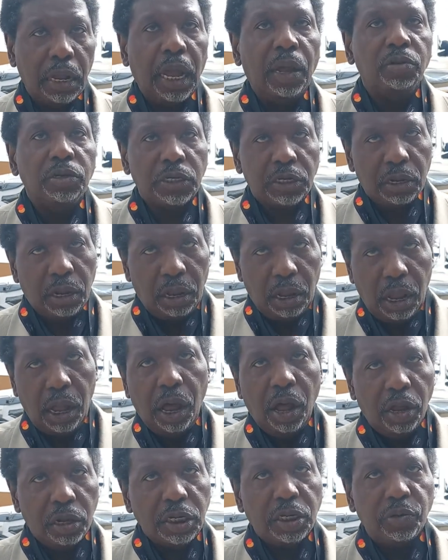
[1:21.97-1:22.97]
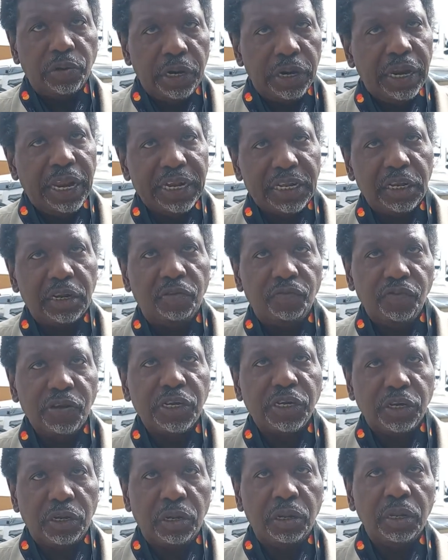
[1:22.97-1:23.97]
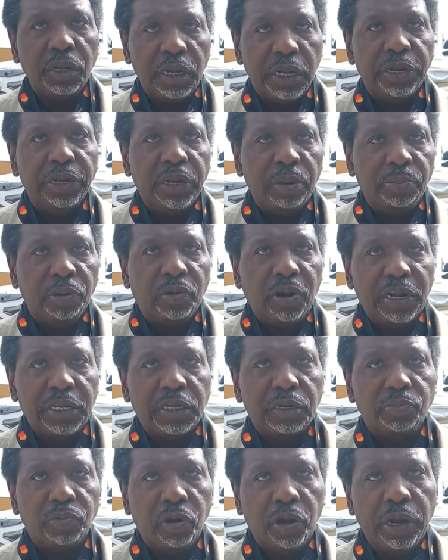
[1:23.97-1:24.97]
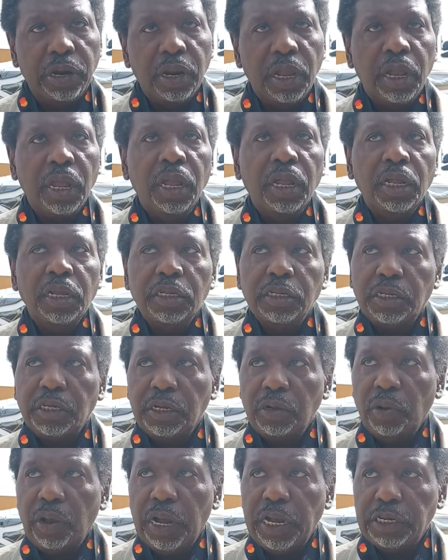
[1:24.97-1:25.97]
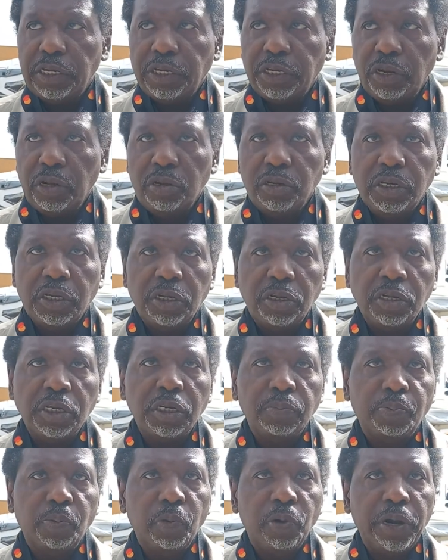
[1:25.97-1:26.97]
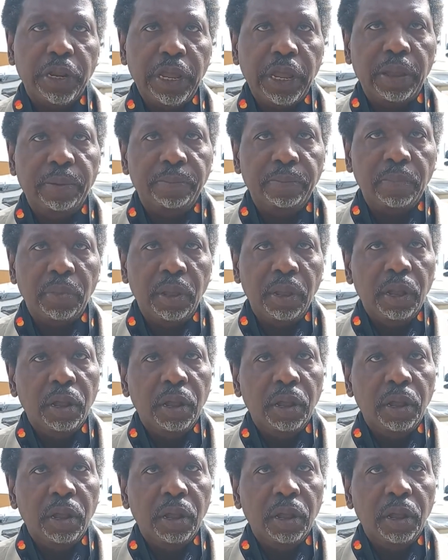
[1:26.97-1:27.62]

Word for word: was also an elected official in Democrats Abroad, so I chose to support him